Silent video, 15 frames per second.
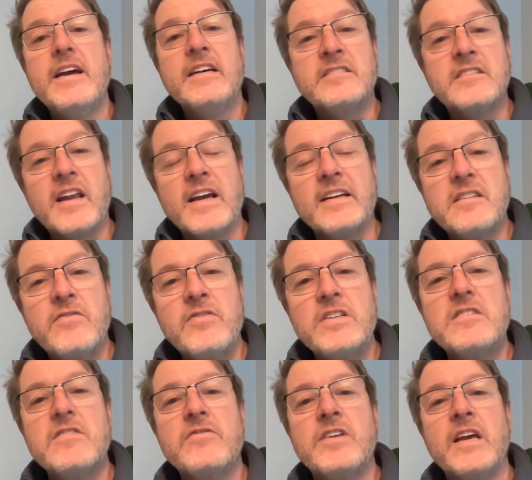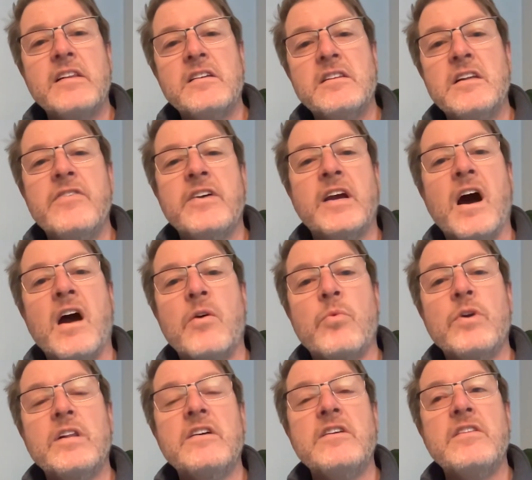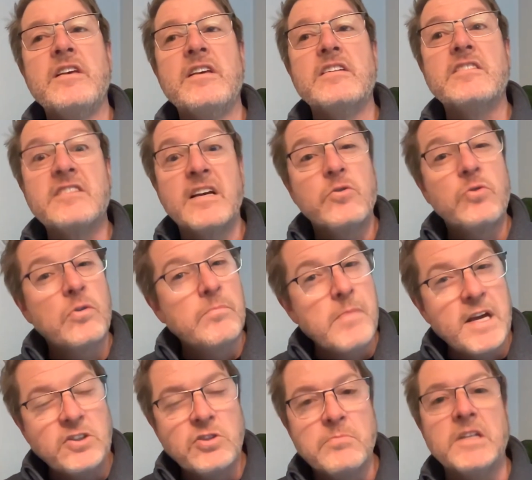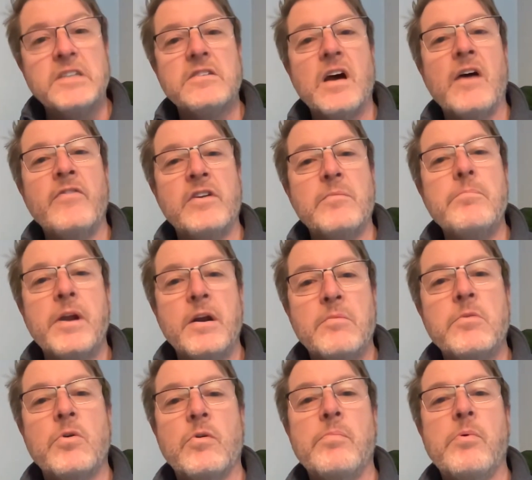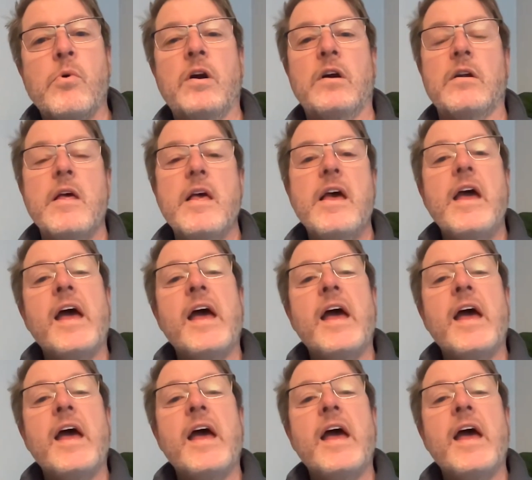is that activities of daily living are really the central measurement of an impairment report.